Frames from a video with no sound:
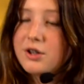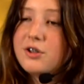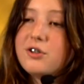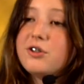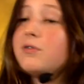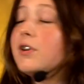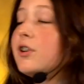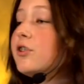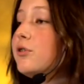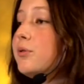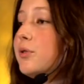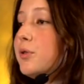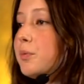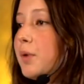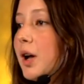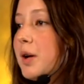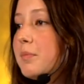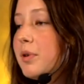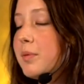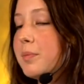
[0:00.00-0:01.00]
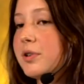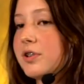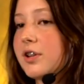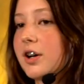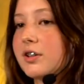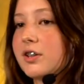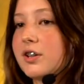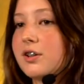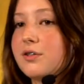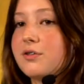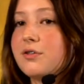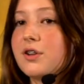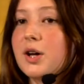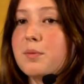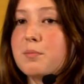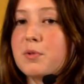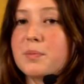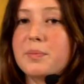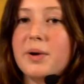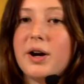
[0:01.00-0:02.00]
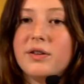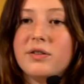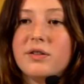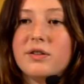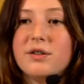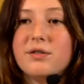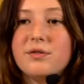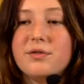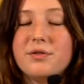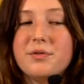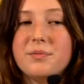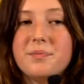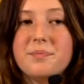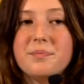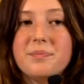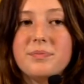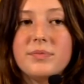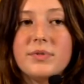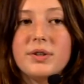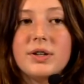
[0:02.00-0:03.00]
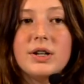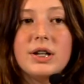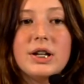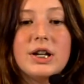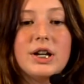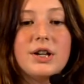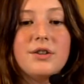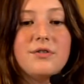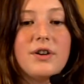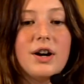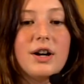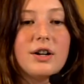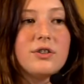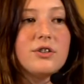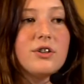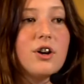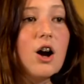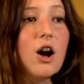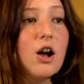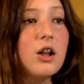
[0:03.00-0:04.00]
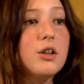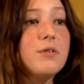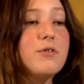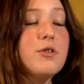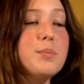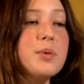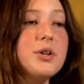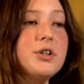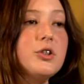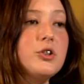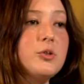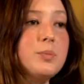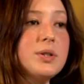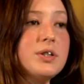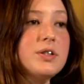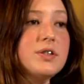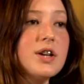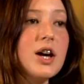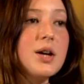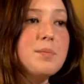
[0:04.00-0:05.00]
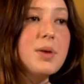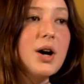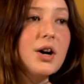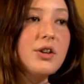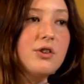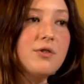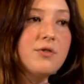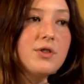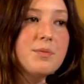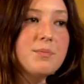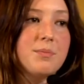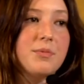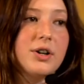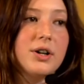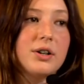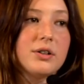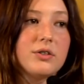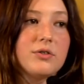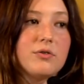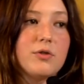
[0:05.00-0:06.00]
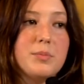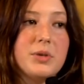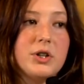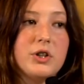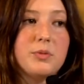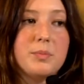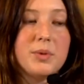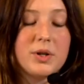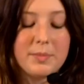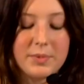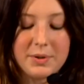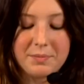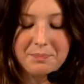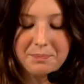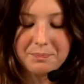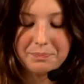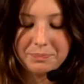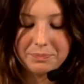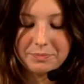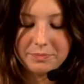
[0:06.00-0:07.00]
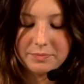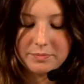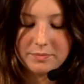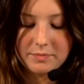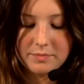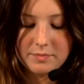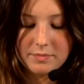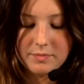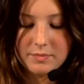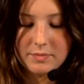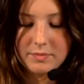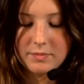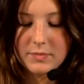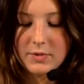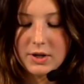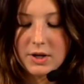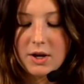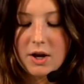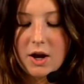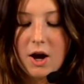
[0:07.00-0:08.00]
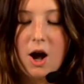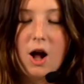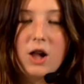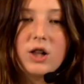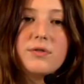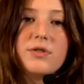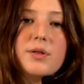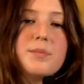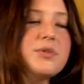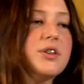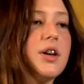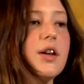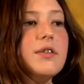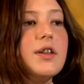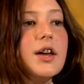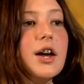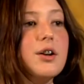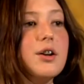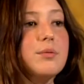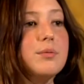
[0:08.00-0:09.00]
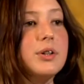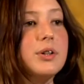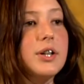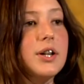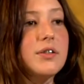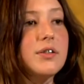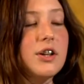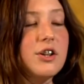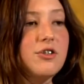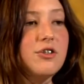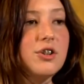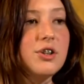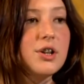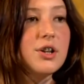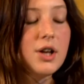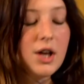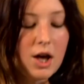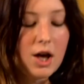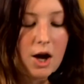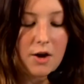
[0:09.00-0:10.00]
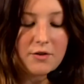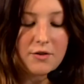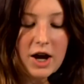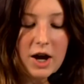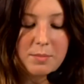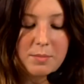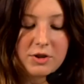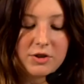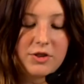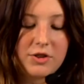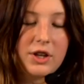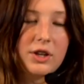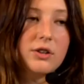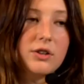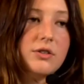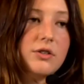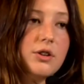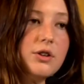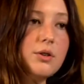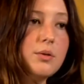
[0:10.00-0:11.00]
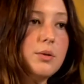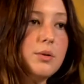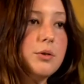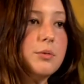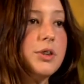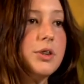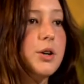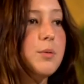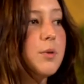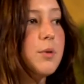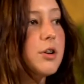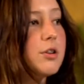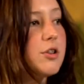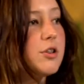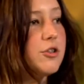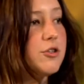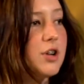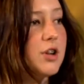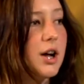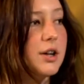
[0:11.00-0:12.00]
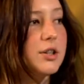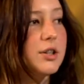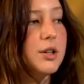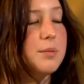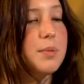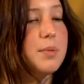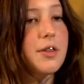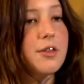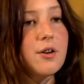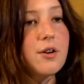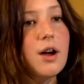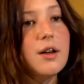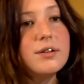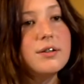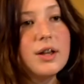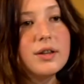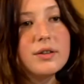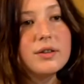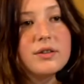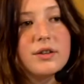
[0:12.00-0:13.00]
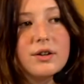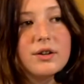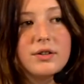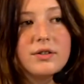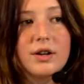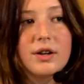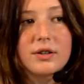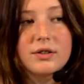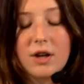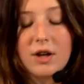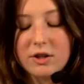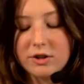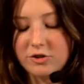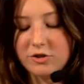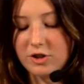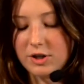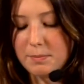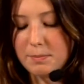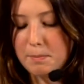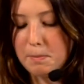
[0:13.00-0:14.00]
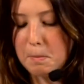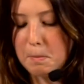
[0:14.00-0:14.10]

She felt she was way more productive and more positive. In fact, all of the participants had positive impacts from the experiment. All of them said they had a realization of how much they could do when they weren't distracted by their unnecessary technology.